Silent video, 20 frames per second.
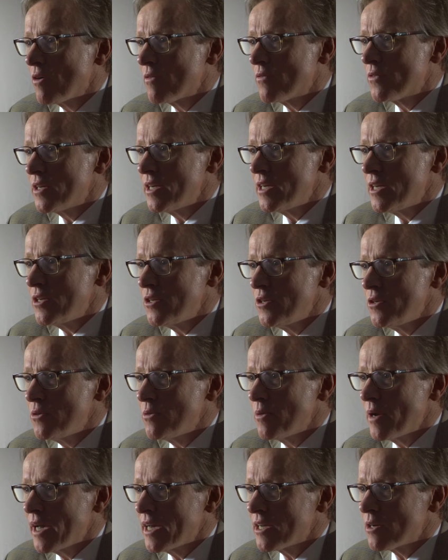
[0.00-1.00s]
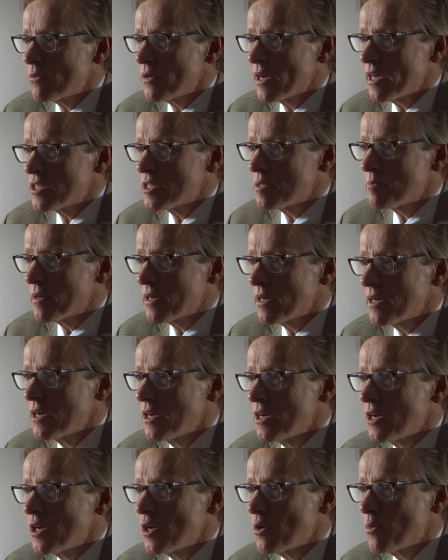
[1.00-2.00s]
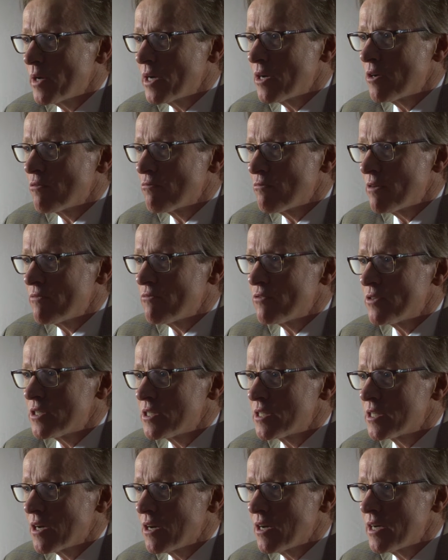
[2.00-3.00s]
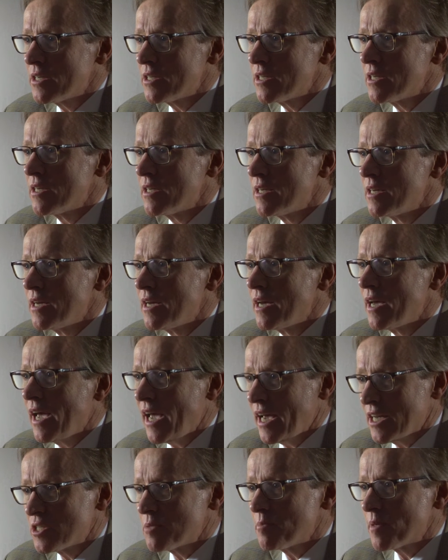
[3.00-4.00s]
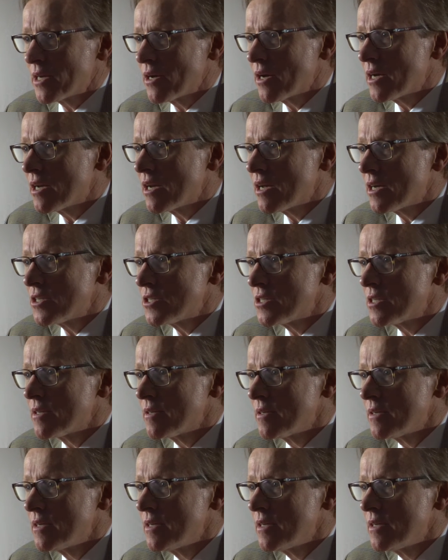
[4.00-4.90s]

of the new Adult Asthma Quick Reference Guide, Asthma Guidelines.